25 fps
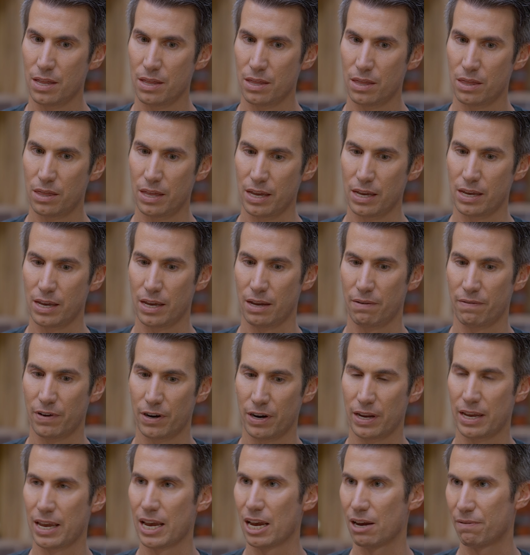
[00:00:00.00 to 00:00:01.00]
thinking
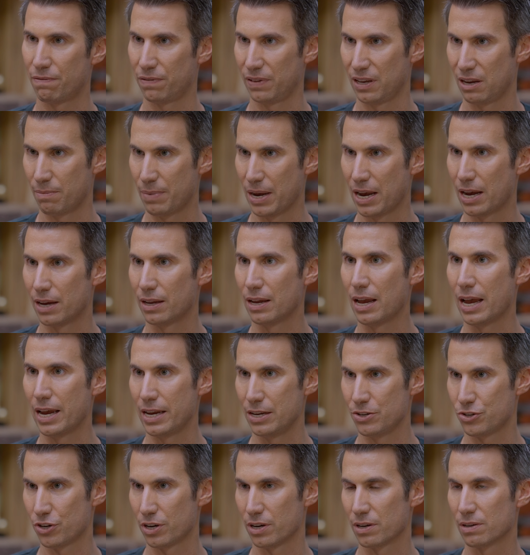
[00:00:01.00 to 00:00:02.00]
very carefully about
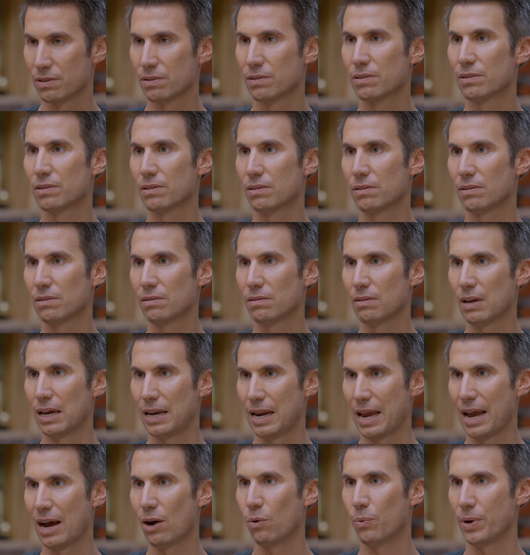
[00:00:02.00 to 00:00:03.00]
Asia and
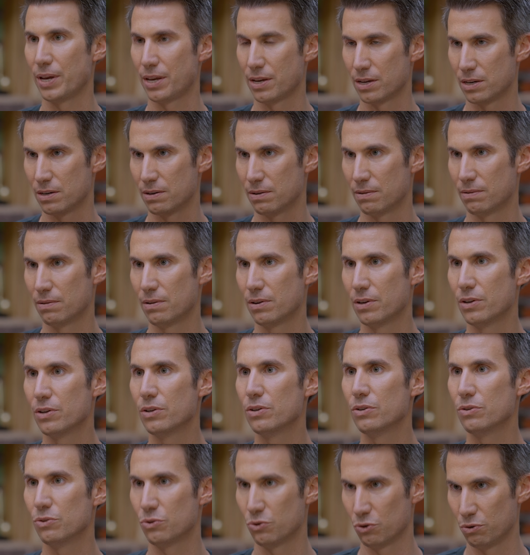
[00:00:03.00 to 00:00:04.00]
how we can
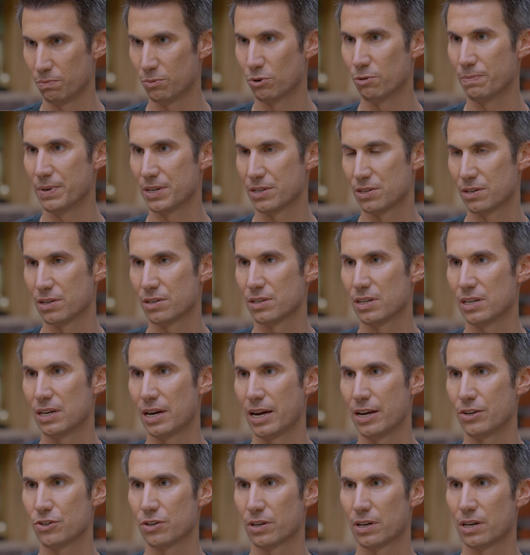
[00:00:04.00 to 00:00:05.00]
do more business in
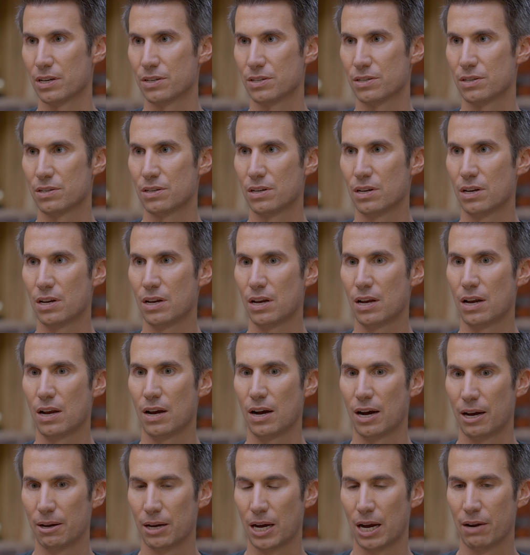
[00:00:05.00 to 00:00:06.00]
Asia, because
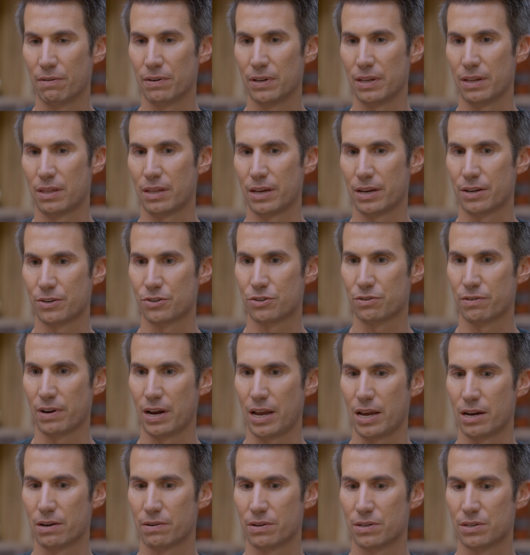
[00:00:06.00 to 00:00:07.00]
I really think
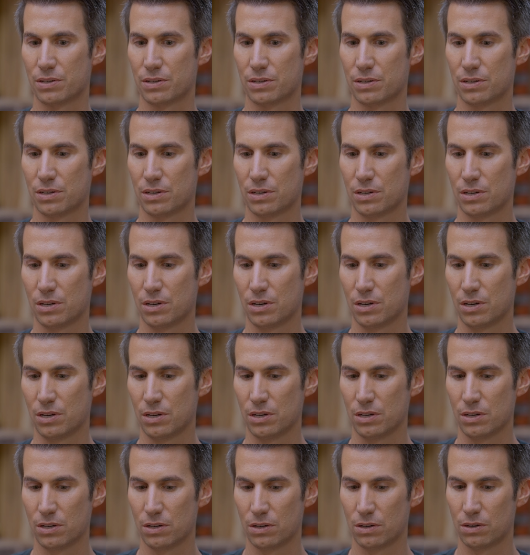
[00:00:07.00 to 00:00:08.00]
Australia has
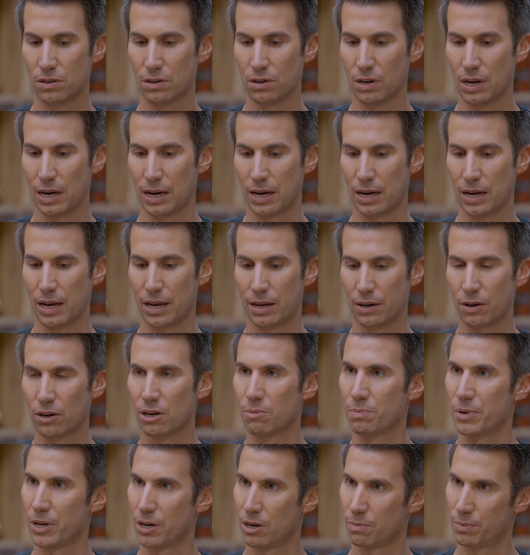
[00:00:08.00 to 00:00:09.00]
got a
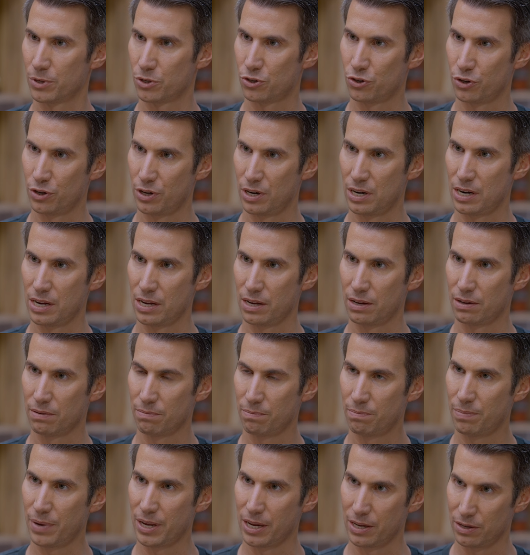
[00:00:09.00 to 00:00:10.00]
big opportunity
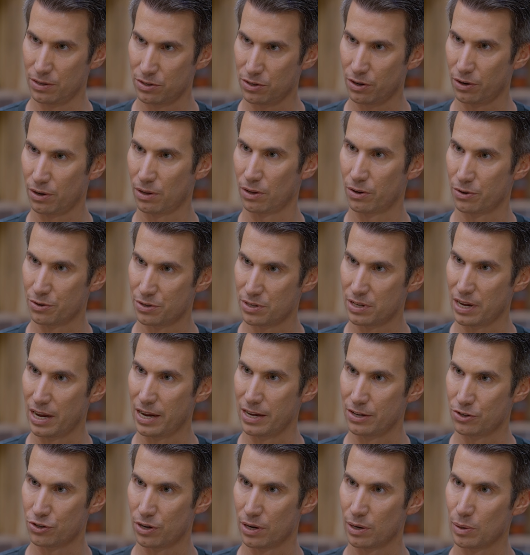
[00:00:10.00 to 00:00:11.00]
being so close to
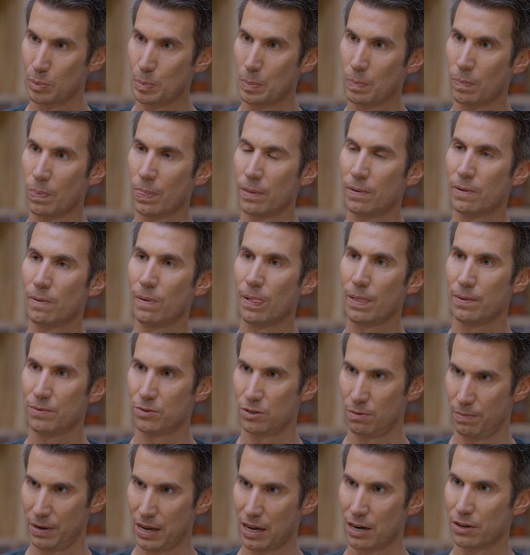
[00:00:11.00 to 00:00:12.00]
Asia
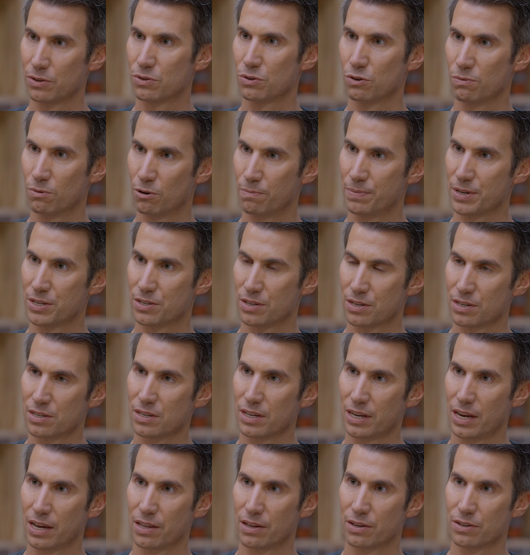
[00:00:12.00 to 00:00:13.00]
to be able to do more business
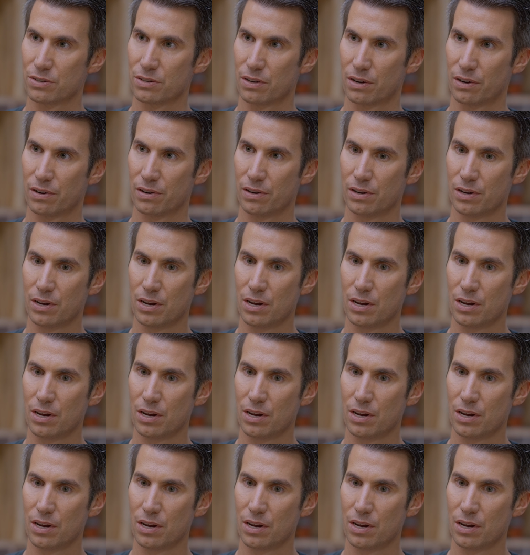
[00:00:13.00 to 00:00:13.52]
together. So